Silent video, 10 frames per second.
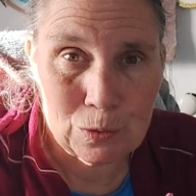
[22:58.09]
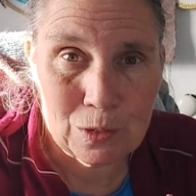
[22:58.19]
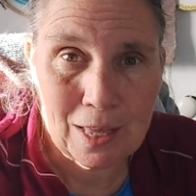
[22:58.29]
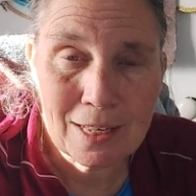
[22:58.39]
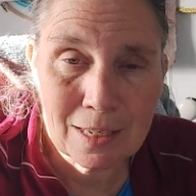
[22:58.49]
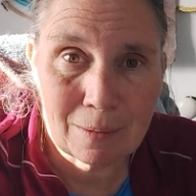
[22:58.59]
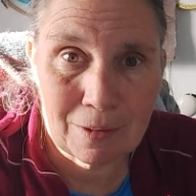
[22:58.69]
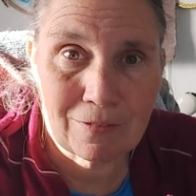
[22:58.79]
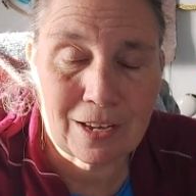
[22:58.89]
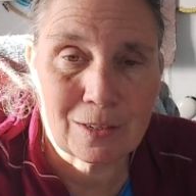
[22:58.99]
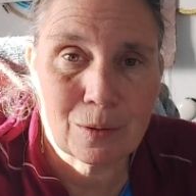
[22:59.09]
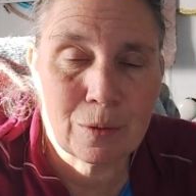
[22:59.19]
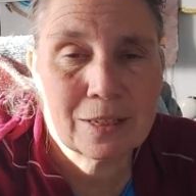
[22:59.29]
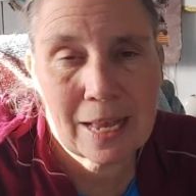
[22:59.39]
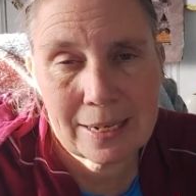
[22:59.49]
So that's going to be fun. So
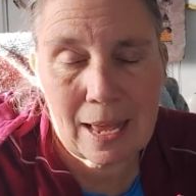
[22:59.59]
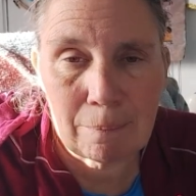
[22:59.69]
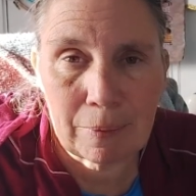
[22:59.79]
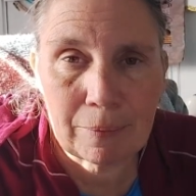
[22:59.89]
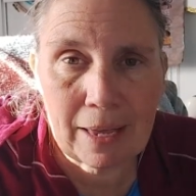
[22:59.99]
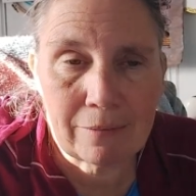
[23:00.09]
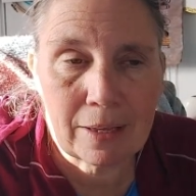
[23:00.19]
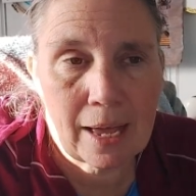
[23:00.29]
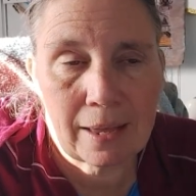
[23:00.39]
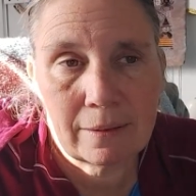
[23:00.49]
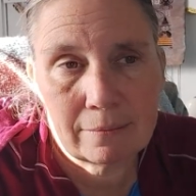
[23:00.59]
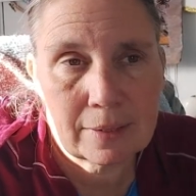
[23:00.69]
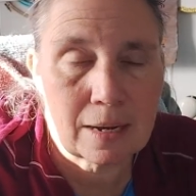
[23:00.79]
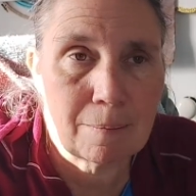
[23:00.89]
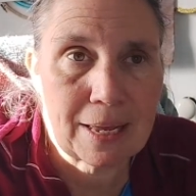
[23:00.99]
we're signed up, but I
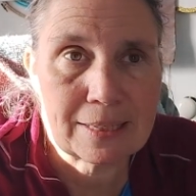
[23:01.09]
got to pay